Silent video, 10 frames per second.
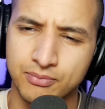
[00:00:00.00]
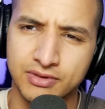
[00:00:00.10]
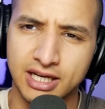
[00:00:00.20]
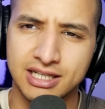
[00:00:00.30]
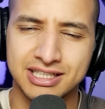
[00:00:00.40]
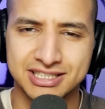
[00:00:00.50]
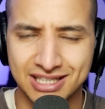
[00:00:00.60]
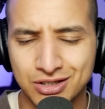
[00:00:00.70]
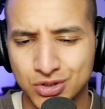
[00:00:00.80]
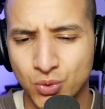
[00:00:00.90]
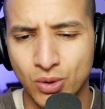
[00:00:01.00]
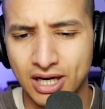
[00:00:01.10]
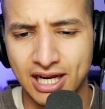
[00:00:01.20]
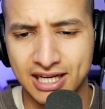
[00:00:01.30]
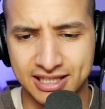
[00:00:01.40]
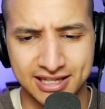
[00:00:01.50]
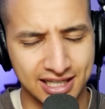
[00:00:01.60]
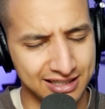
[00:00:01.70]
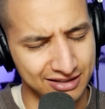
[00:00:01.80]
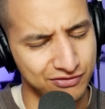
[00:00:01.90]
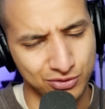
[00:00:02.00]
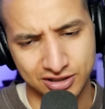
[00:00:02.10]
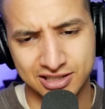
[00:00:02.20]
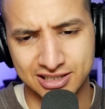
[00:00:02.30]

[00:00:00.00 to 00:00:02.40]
didn't sound the way I intended for it to